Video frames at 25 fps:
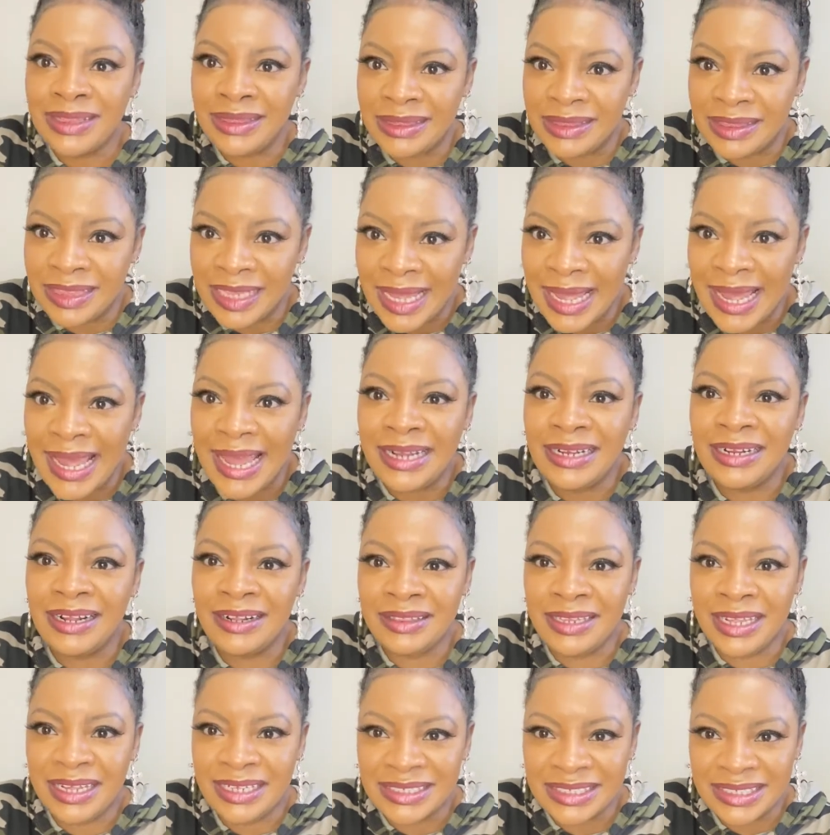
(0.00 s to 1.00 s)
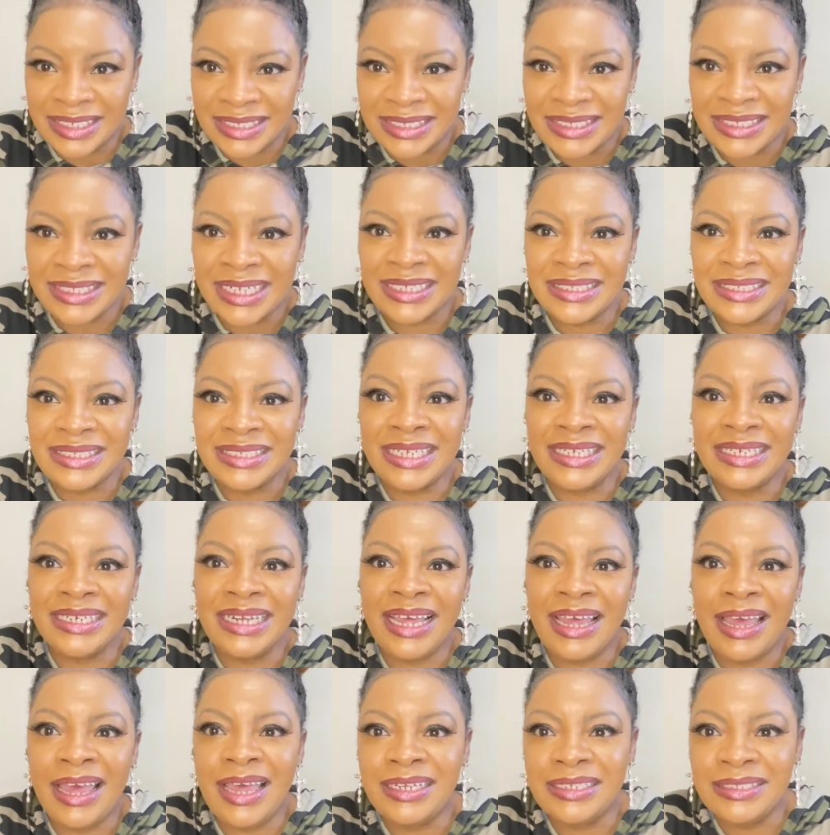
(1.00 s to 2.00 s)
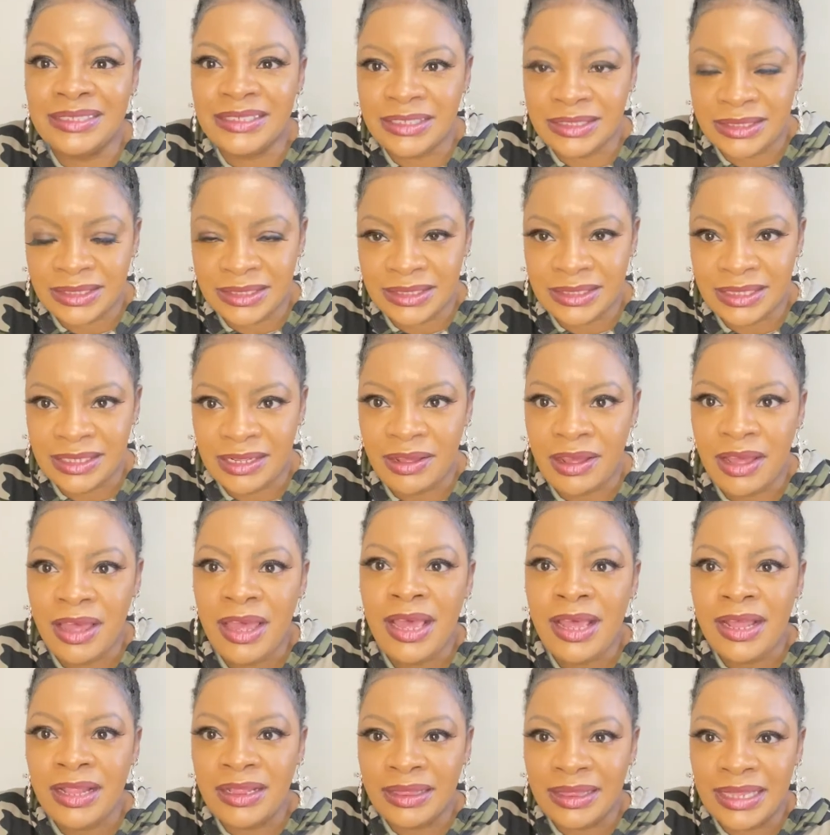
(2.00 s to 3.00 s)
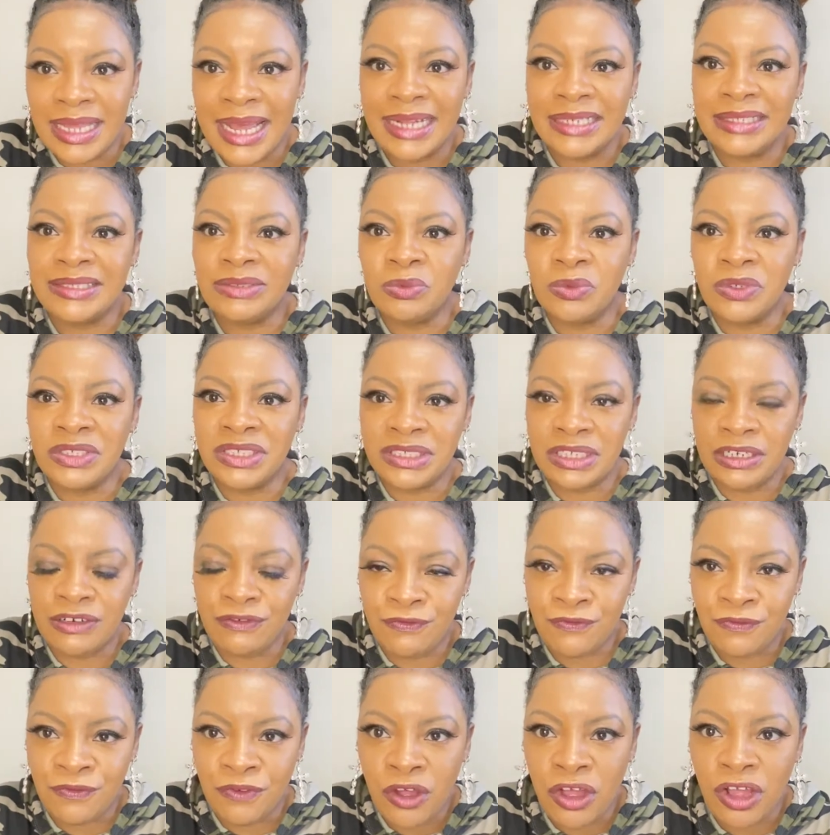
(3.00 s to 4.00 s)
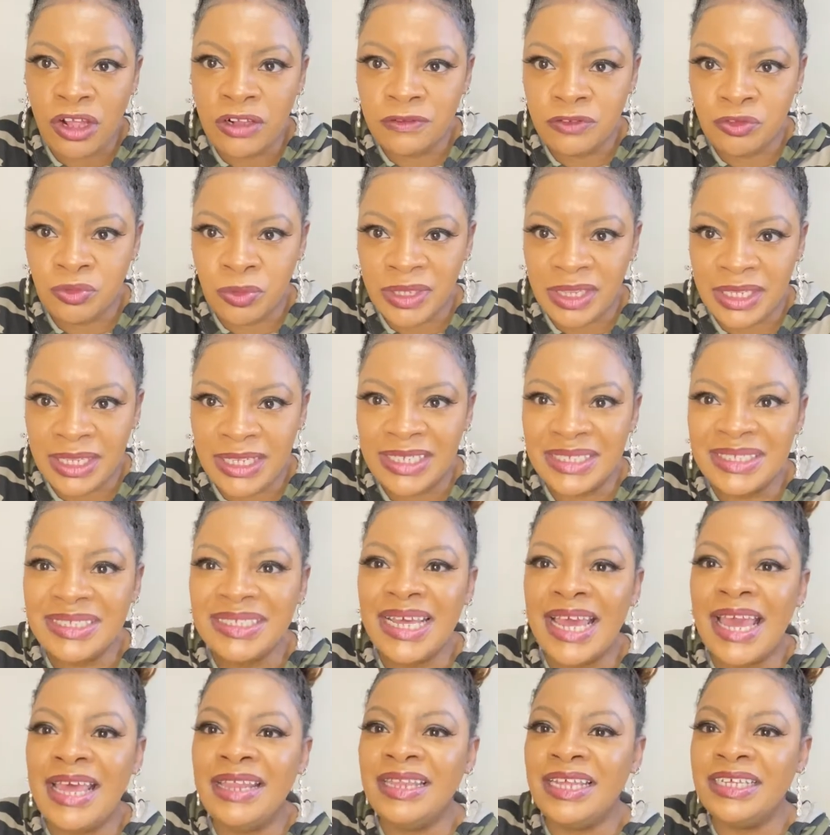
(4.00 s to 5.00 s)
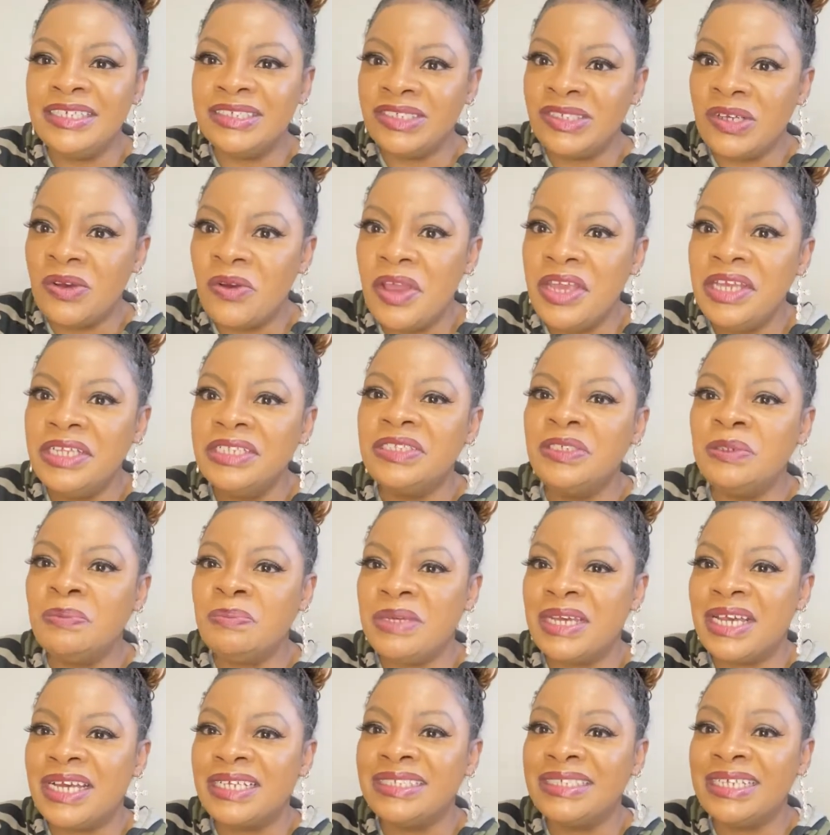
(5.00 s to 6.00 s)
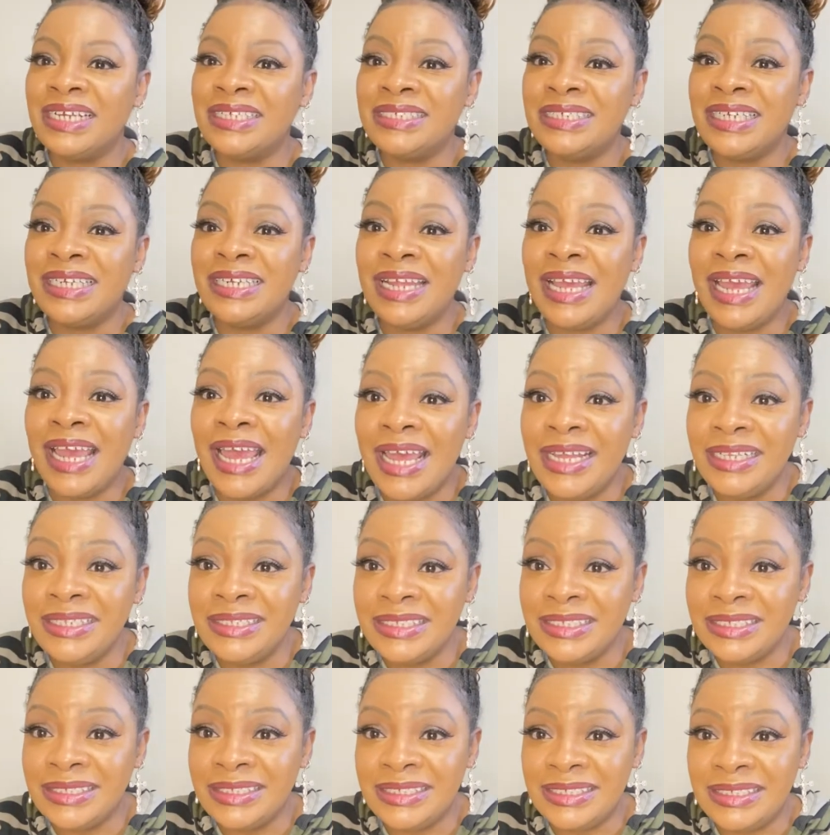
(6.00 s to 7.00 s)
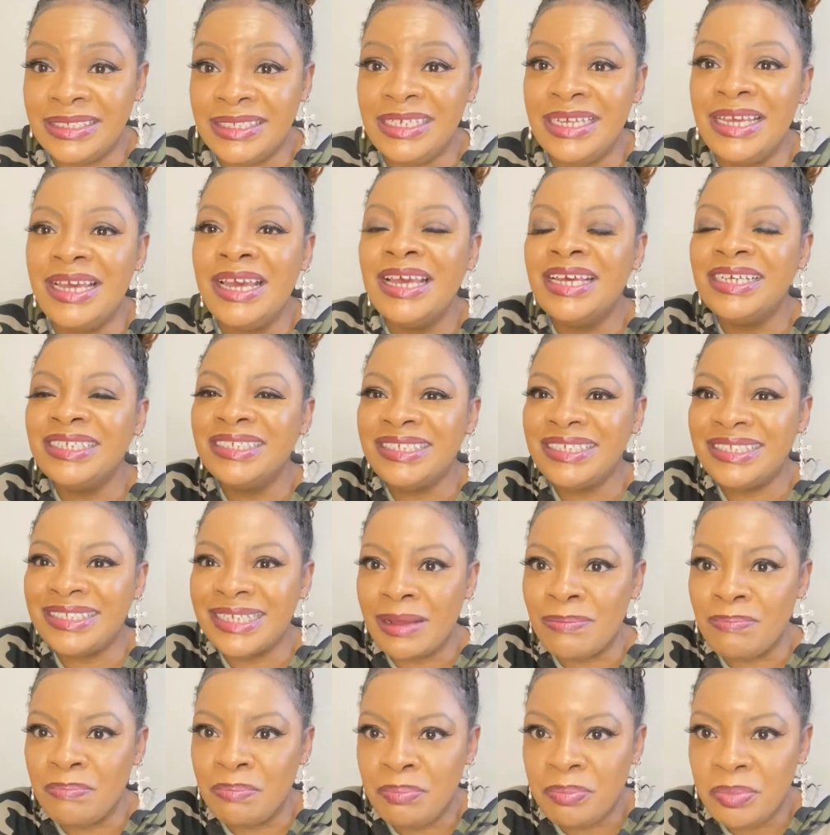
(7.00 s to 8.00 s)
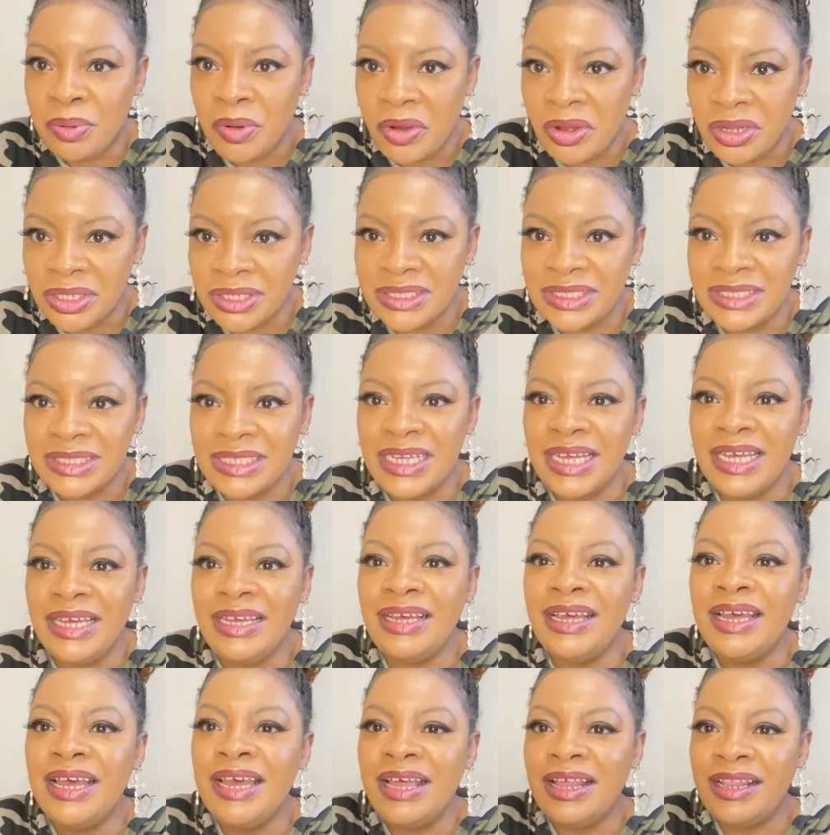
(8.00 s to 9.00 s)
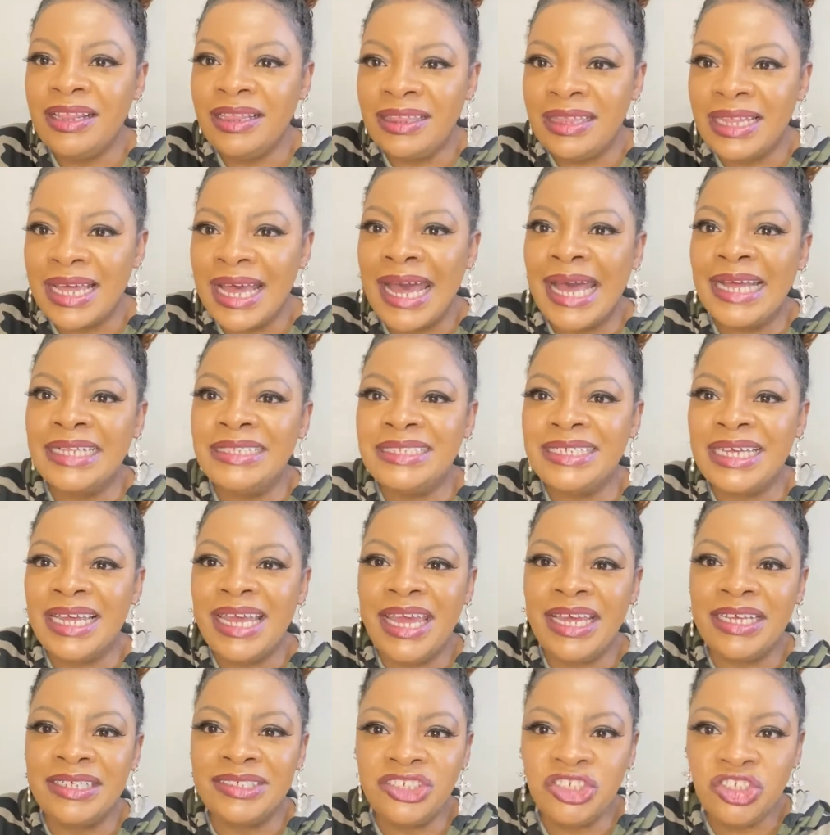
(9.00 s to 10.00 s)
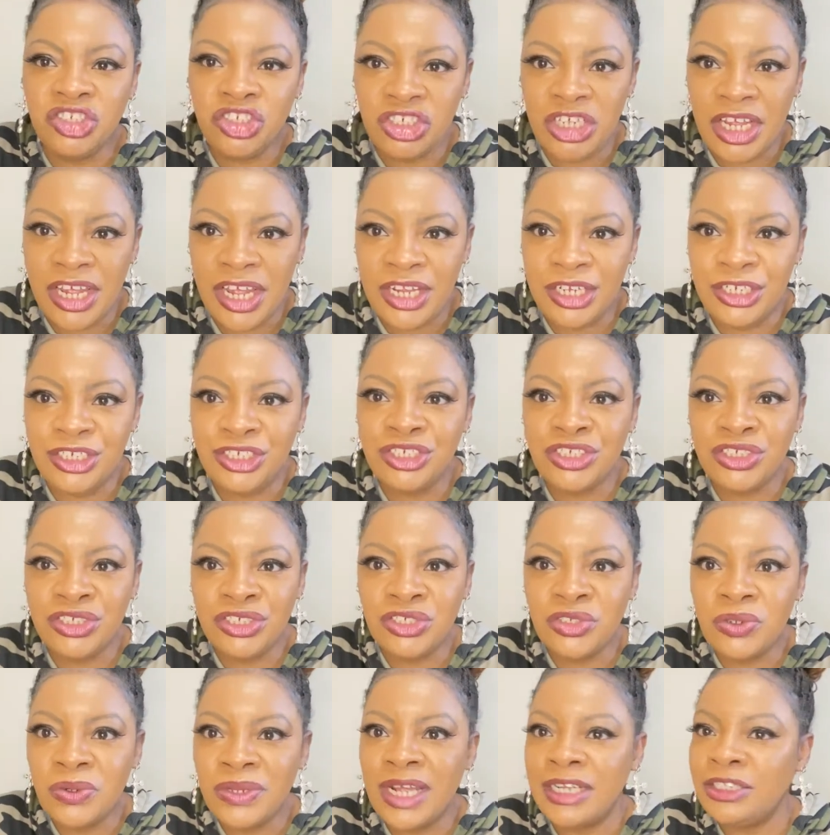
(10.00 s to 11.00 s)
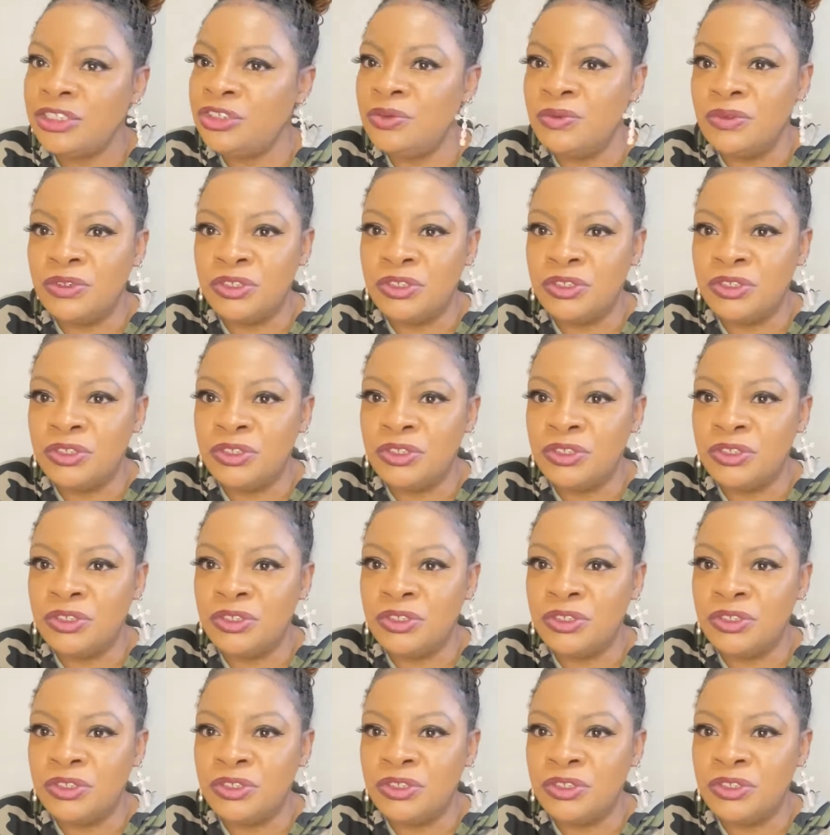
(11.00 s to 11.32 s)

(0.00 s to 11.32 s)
then there's a certain entity that was involved with this, and there's going to be a certain entity supporting that exchange so that you